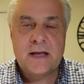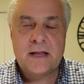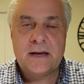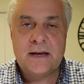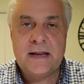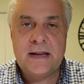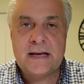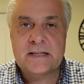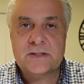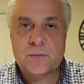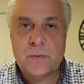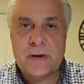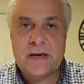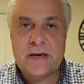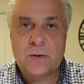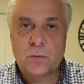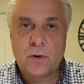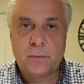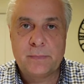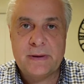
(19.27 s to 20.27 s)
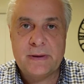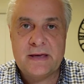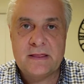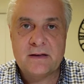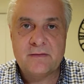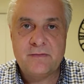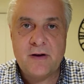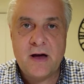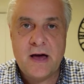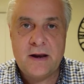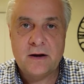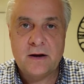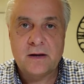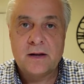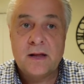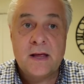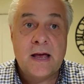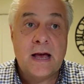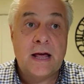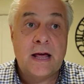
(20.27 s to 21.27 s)
Next week will be the final.
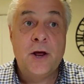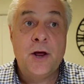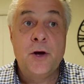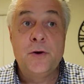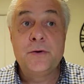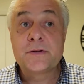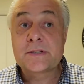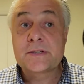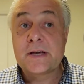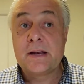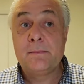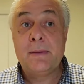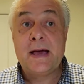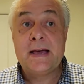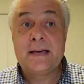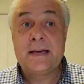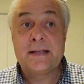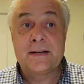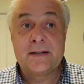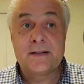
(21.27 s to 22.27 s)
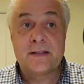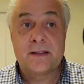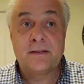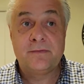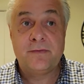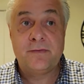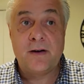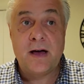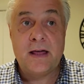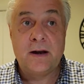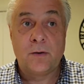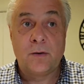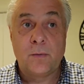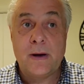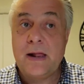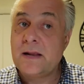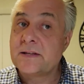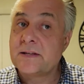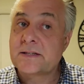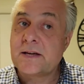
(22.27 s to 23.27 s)
And who's going to make it into the final?
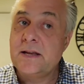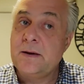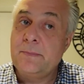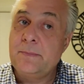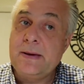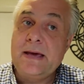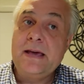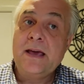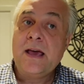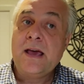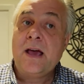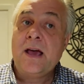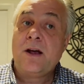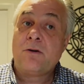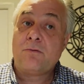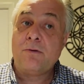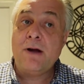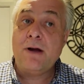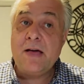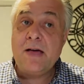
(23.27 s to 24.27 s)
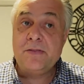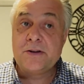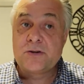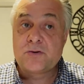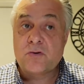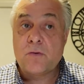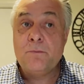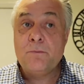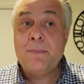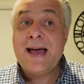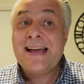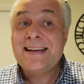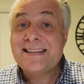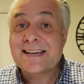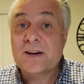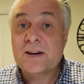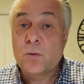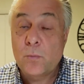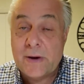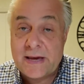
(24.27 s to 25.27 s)
Well, it's going to be rather
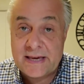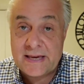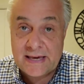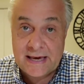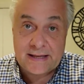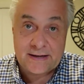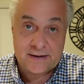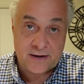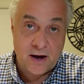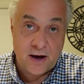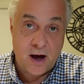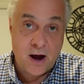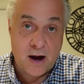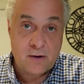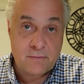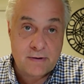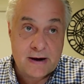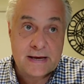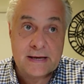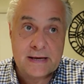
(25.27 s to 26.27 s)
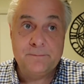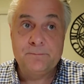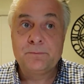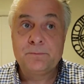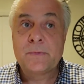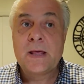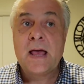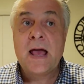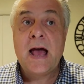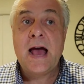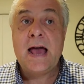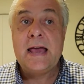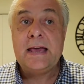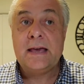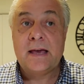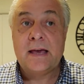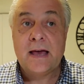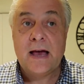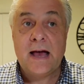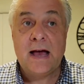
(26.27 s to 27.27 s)
dramatic weekend, I reckon.
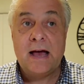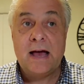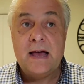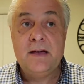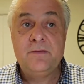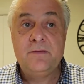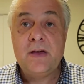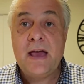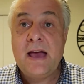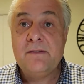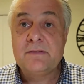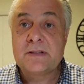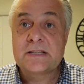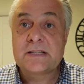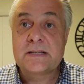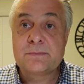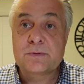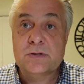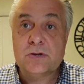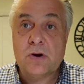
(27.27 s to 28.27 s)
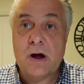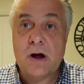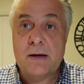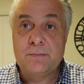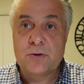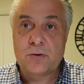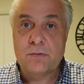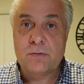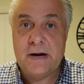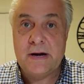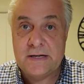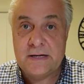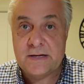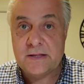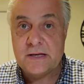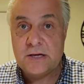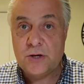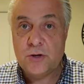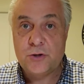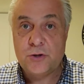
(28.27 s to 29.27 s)
Hey, if you haven't subscribed already to
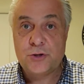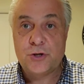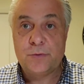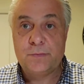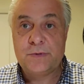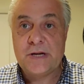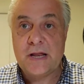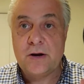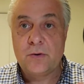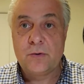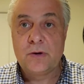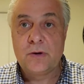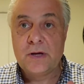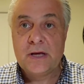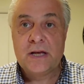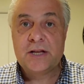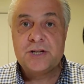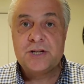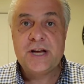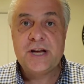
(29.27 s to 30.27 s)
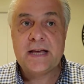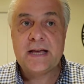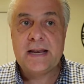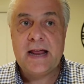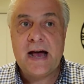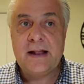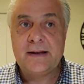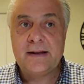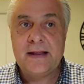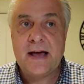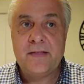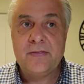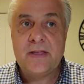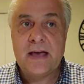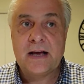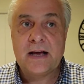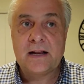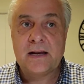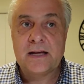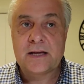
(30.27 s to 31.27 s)
the YouTube channel, check it out down
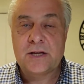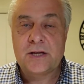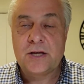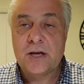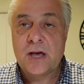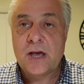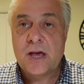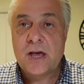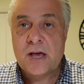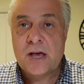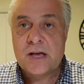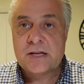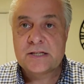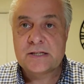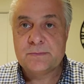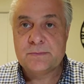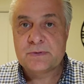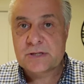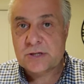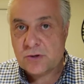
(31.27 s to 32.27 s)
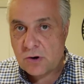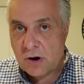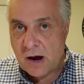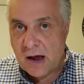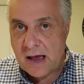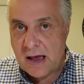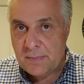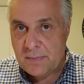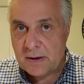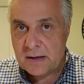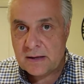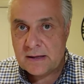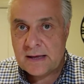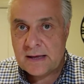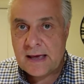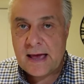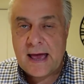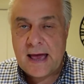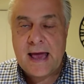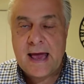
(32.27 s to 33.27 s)
there. Click subscribe
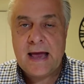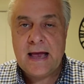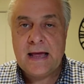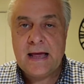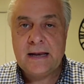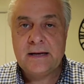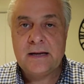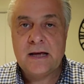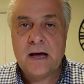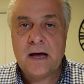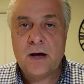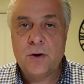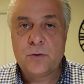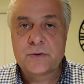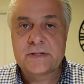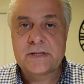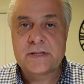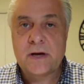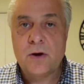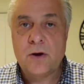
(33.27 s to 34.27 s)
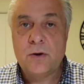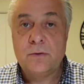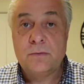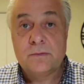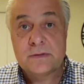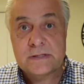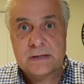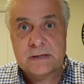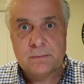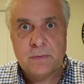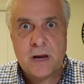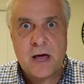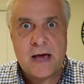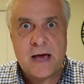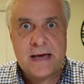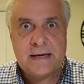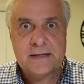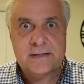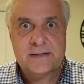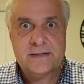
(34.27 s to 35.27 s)
and also some
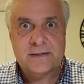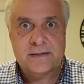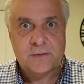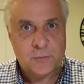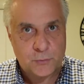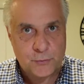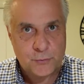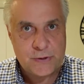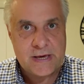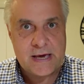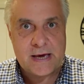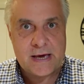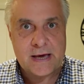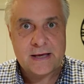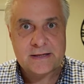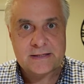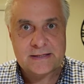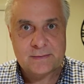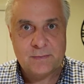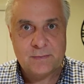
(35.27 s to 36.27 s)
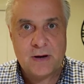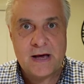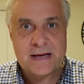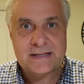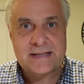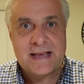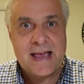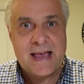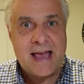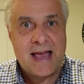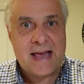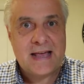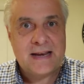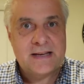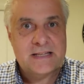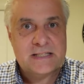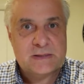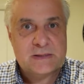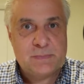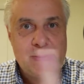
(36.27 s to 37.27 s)
likes. Oh yeah, some likes and
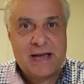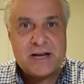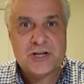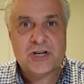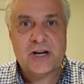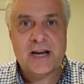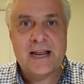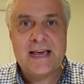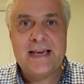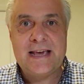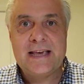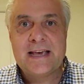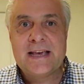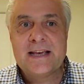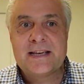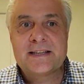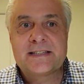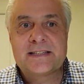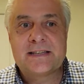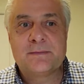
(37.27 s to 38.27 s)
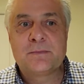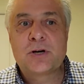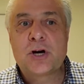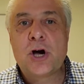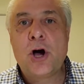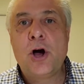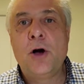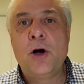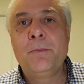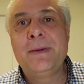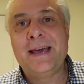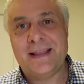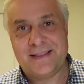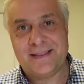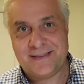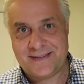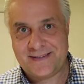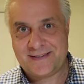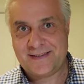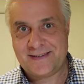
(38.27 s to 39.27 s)
especially some
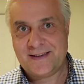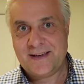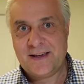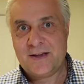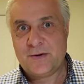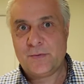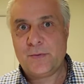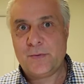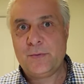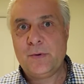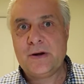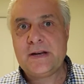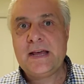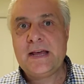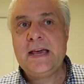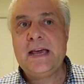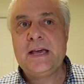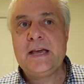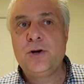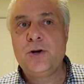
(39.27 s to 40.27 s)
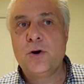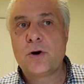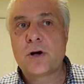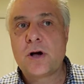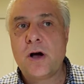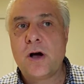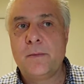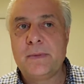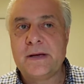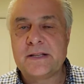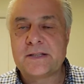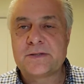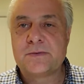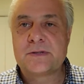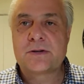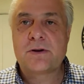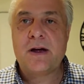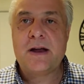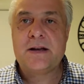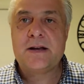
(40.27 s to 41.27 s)
comments. We want to hear your comments. There was
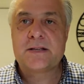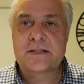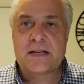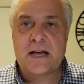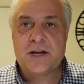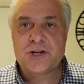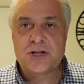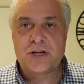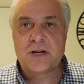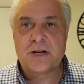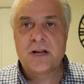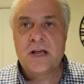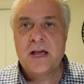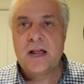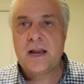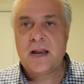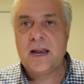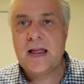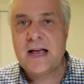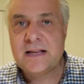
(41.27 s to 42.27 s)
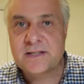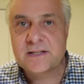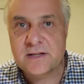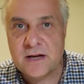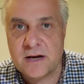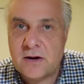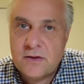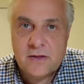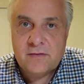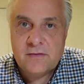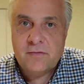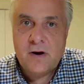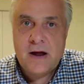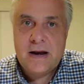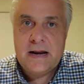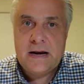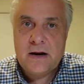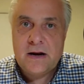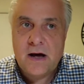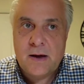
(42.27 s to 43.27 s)
a great discussion last night on the
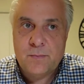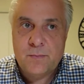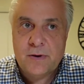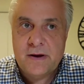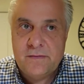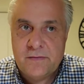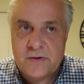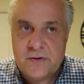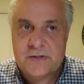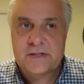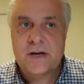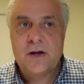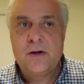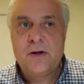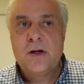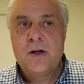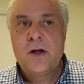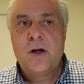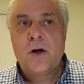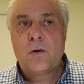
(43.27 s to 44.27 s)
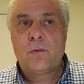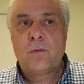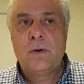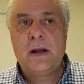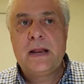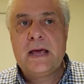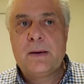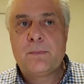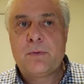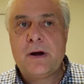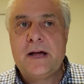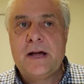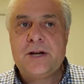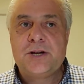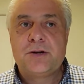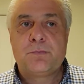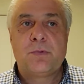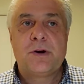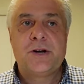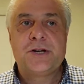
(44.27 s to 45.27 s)
Friday night preview, so really
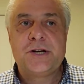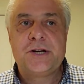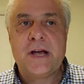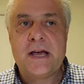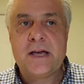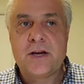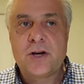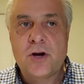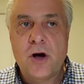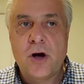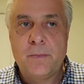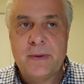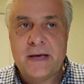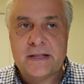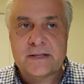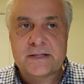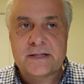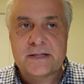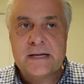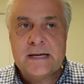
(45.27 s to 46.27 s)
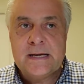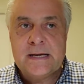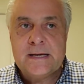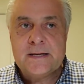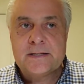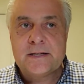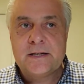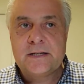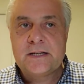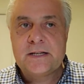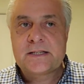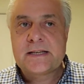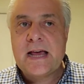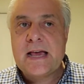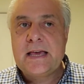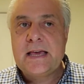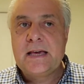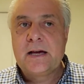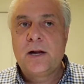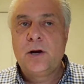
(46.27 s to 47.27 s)
appreciate your comments. So just
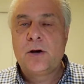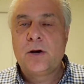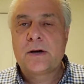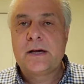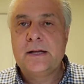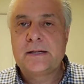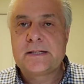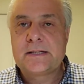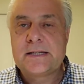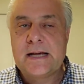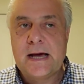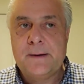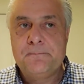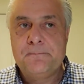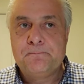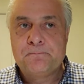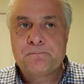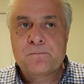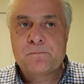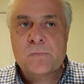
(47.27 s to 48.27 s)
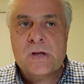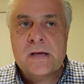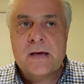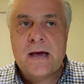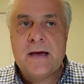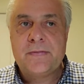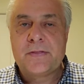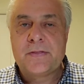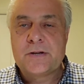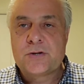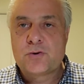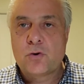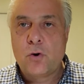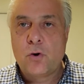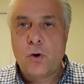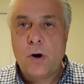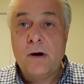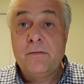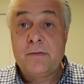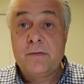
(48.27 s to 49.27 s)
taking a look at the
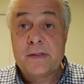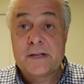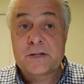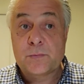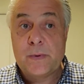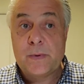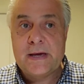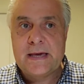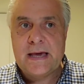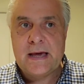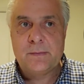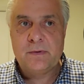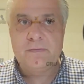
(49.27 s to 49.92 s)
draw for this weekend.